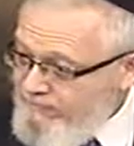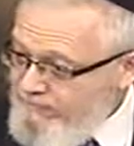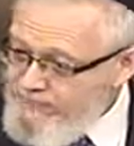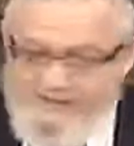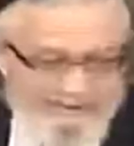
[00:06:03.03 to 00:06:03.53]

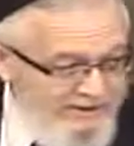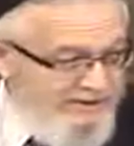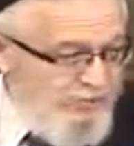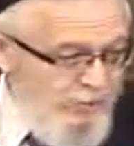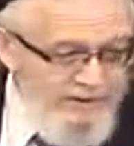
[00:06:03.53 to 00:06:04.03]
it seemingly he's
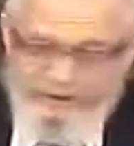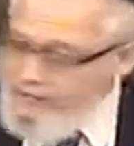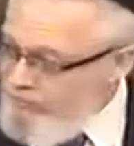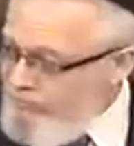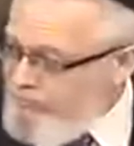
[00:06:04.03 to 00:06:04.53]
walking on the
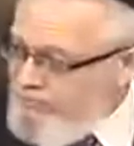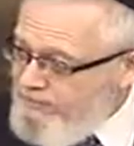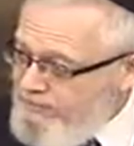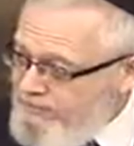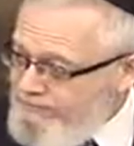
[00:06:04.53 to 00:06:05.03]
road.
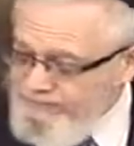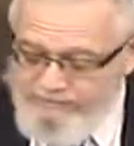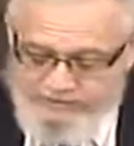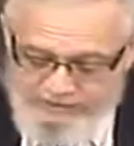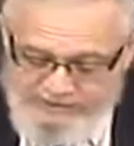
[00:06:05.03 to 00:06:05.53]

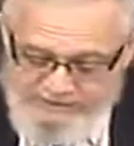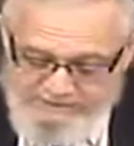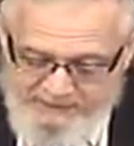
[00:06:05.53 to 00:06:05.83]
So he's speaking